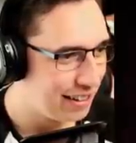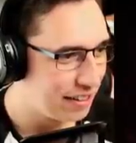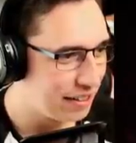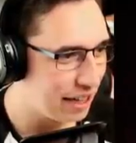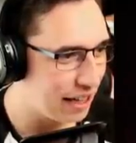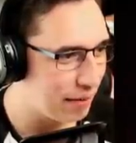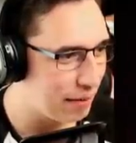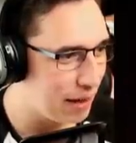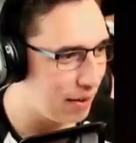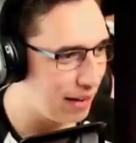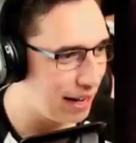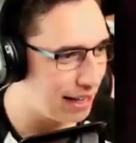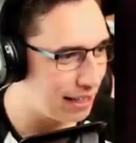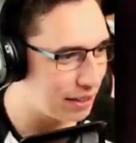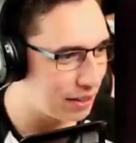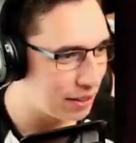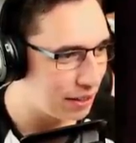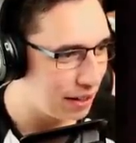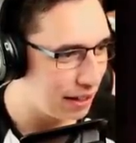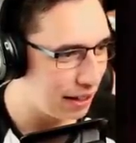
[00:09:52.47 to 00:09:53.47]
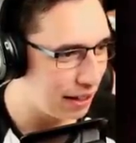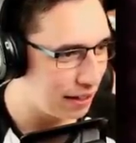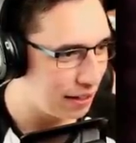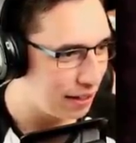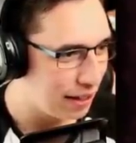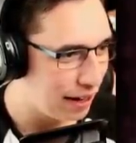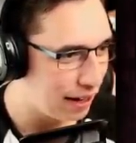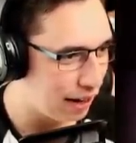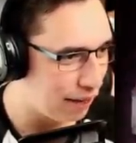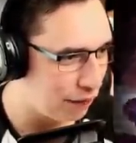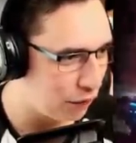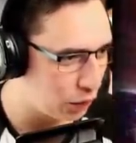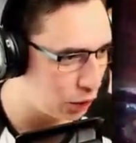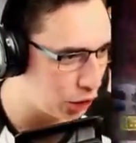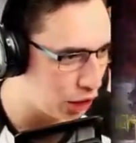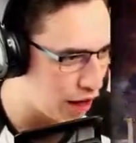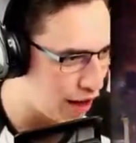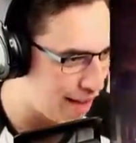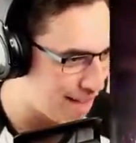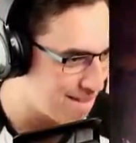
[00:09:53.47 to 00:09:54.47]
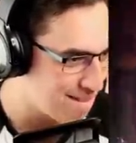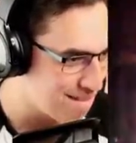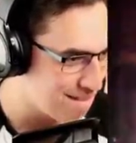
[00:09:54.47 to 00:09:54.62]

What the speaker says: Take him out, lads! Hang on, I got full shot!